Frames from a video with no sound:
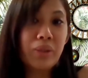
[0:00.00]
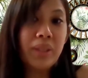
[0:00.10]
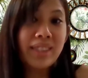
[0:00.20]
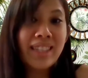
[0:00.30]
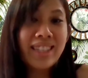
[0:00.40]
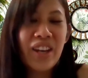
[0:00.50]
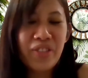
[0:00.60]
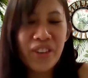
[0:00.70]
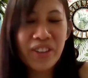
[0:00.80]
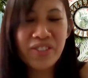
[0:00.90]
So it's easier
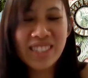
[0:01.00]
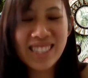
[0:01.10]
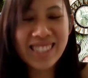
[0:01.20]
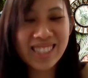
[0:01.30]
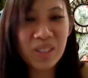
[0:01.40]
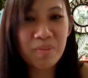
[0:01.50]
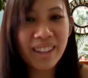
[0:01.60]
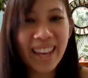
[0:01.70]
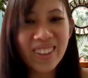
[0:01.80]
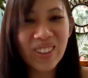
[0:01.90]
for the physicist to
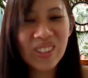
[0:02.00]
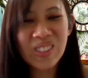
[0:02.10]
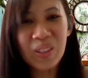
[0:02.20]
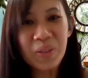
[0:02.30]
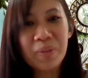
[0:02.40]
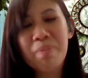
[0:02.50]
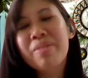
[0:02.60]
plan also.